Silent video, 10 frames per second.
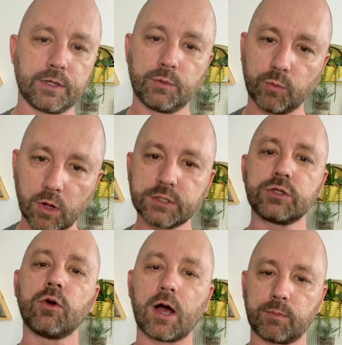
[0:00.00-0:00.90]
We want
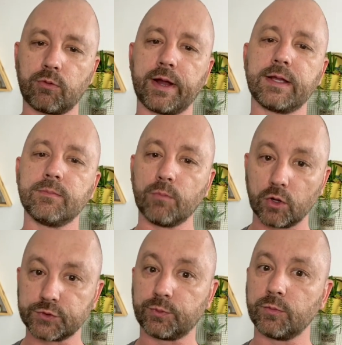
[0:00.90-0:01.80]
to operate in
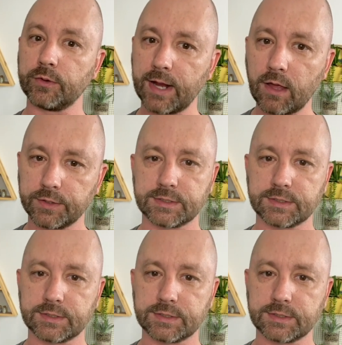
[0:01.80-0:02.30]
multiple modalities.